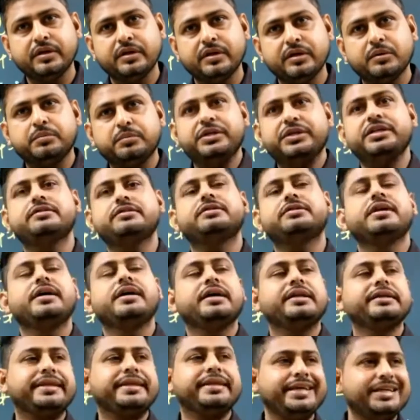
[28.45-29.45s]
Means
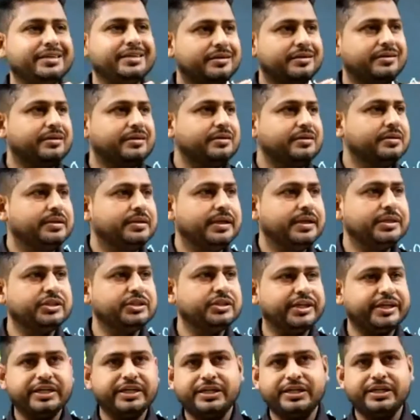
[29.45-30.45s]
they
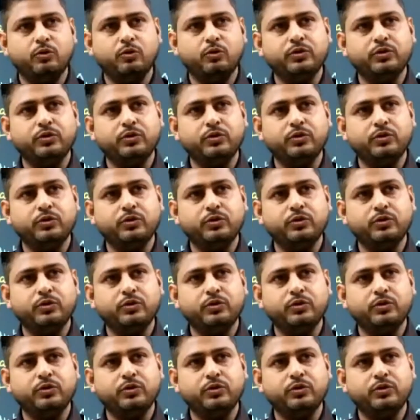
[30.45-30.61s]
check it out,